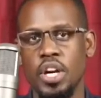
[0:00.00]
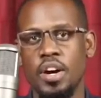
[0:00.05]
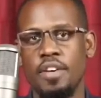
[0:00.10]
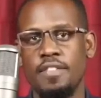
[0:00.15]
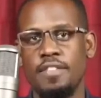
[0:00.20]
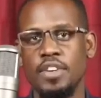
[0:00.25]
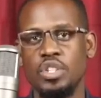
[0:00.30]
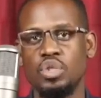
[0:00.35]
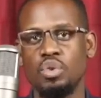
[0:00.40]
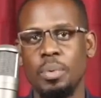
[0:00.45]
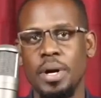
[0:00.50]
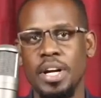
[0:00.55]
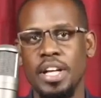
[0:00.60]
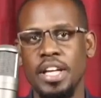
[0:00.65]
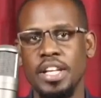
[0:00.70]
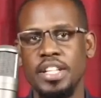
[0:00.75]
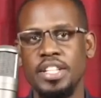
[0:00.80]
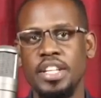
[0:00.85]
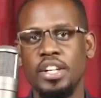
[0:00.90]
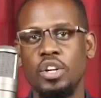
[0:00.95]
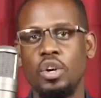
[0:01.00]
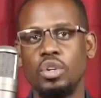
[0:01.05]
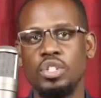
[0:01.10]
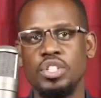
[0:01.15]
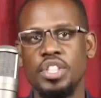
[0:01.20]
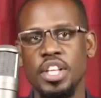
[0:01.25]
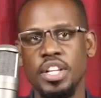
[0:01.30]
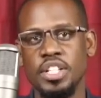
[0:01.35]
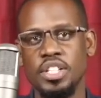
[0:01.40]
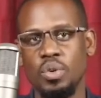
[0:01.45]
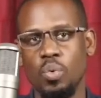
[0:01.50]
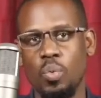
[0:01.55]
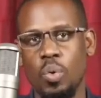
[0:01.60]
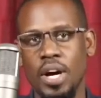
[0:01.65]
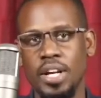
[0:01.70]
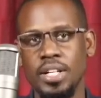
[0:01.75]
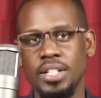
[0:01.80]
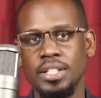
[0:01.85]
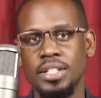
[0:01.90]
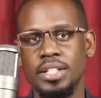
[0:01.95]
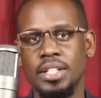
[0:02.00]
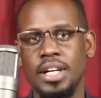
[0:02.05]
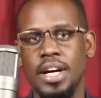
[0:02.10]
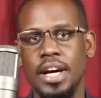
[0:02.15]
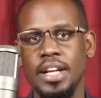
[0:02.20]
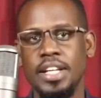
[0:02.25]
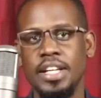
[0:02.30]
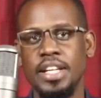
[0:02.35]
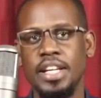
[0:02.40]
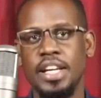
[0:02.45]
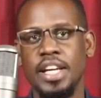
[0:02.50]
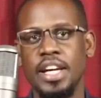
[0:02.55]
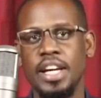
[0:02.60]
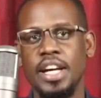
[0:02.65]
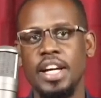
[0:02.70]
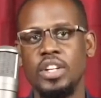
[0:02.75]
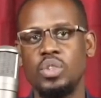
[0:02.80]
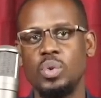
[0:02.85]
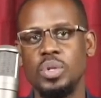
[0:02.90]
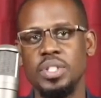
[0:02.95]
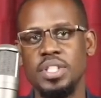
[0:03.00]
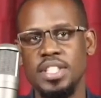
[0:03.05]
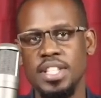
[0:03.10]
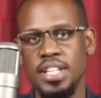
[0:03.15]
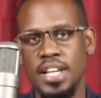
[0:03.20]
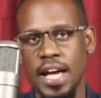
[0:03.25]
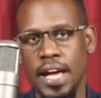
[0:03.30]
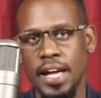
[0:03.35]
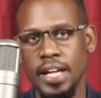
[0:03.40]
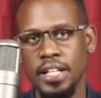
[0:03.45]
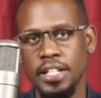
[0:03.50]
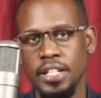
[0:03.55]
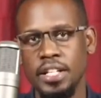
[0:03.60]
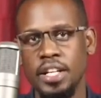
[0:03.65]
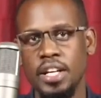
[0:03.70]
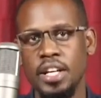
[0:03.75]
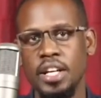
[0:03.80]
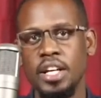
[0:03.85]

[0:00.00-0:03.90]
Fatuma Gedi got 31, Kanini Kega 29,